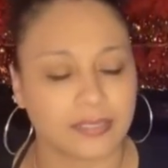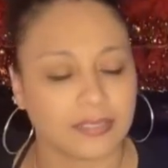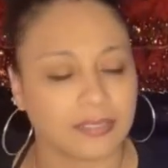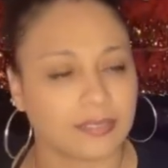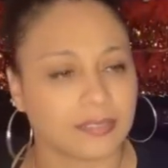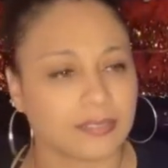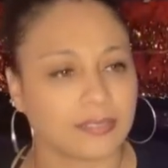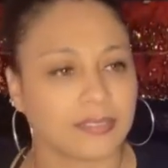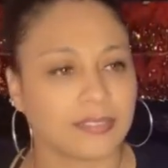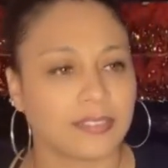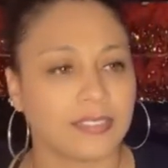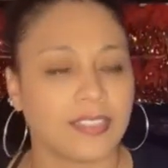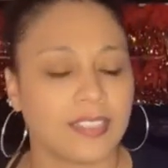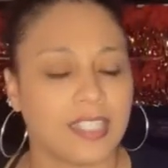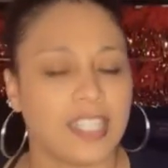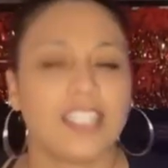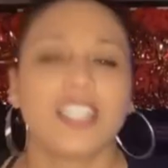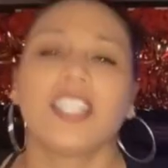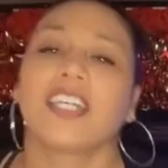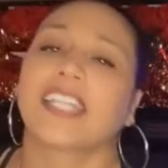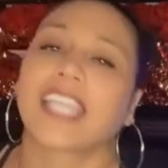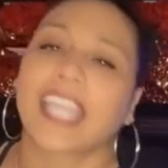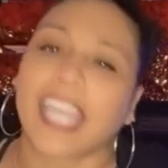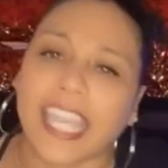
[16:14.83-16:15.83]
Ooh.
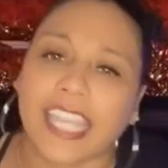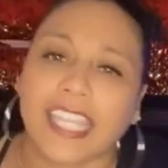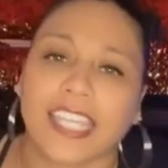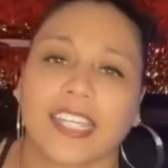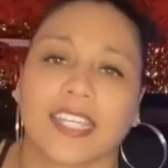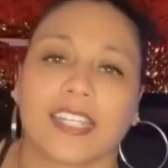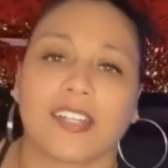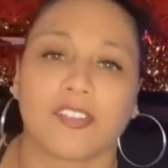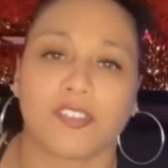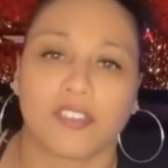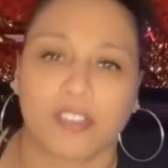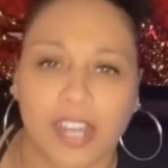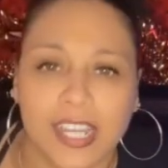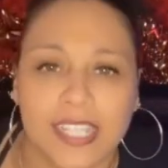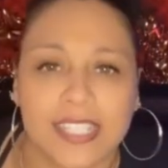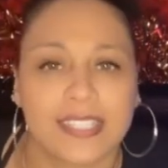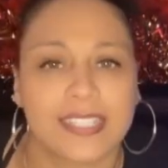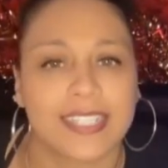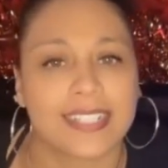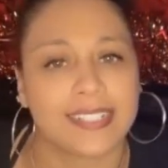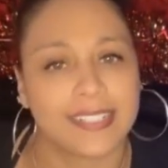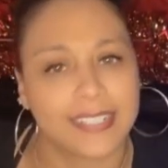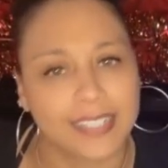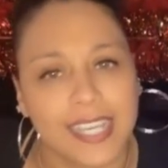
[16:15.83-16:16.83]
Look here, you
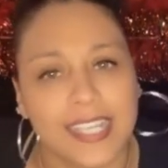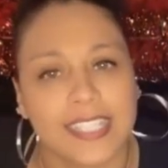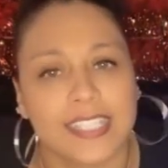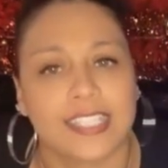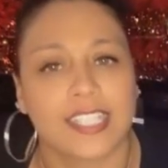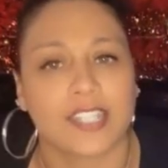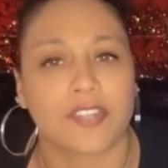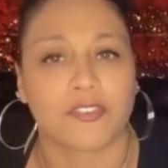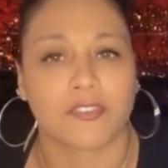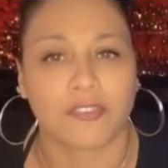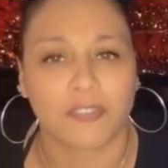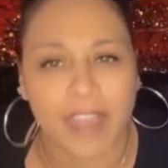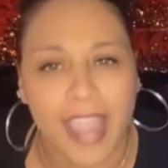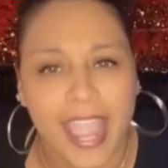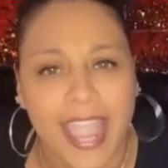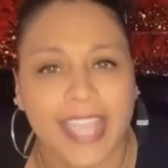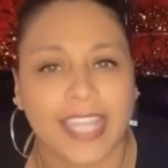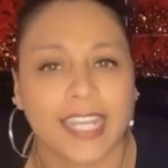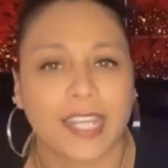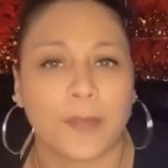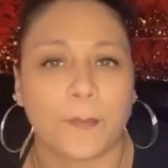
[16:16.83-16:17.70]
crusty, dusty, raggedy